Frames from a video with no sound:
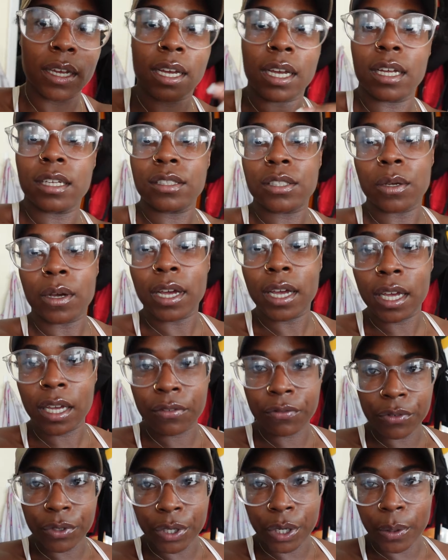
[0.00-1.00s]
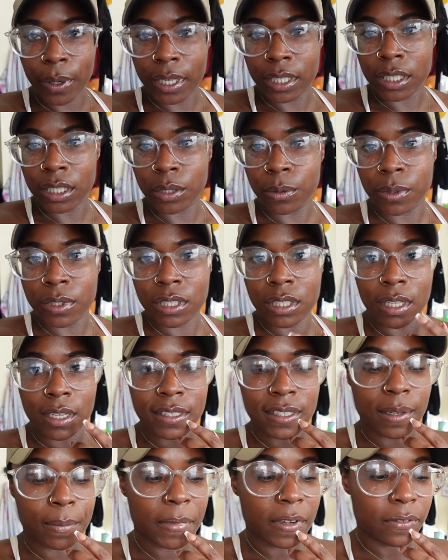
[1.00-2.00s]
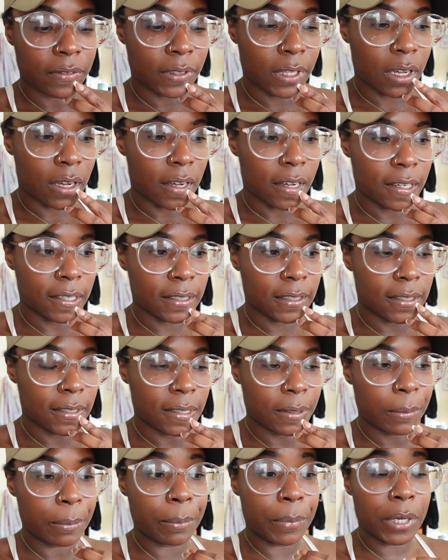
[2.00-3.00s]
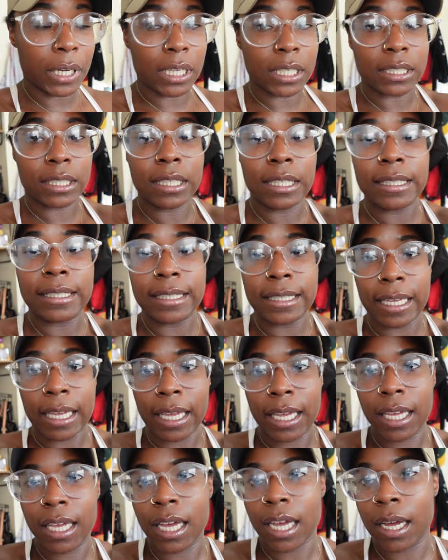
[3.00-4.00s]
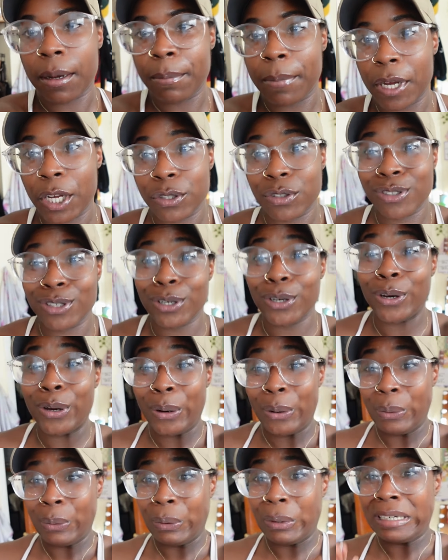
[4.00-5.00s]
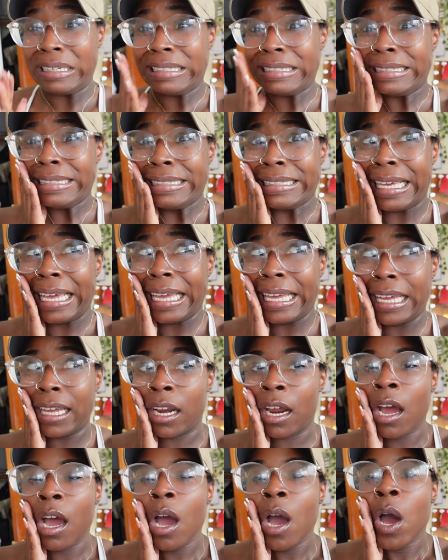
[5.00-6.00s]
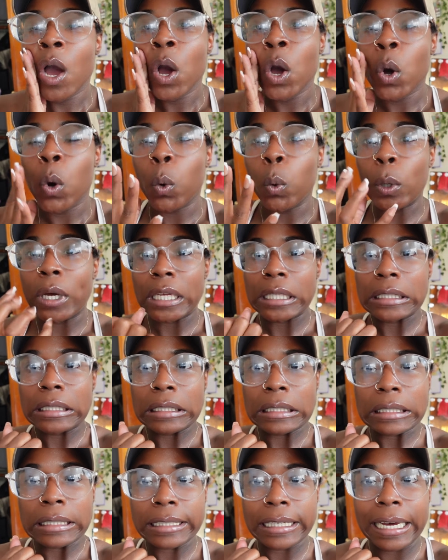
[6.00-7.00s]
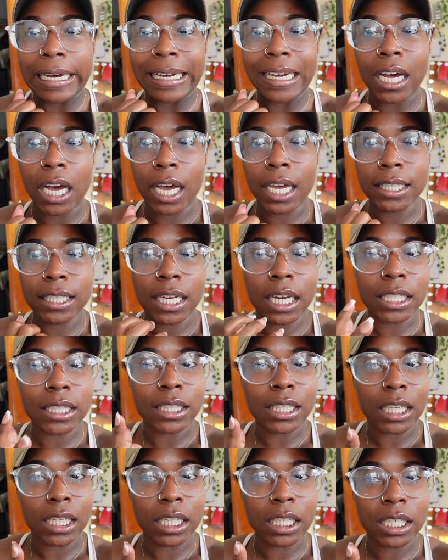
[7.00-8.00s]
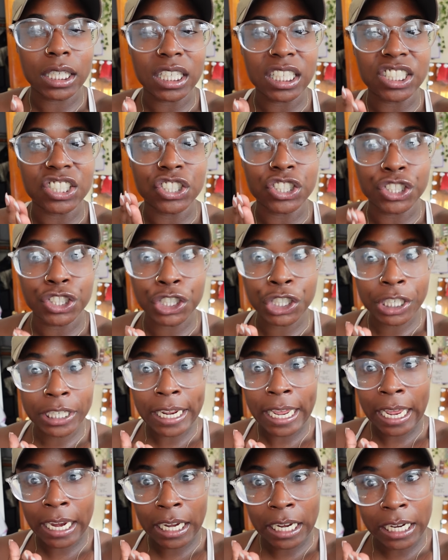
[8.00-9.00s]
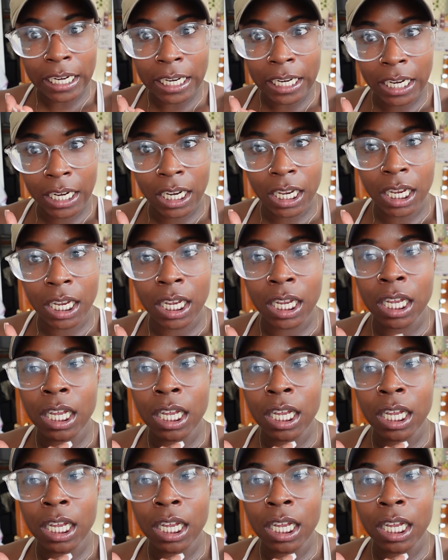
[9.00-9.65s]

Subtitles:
guys, so I have no idea when's the last time I vlogged, but today I'm about to go on a date with a guy that I think is a sugar daddy.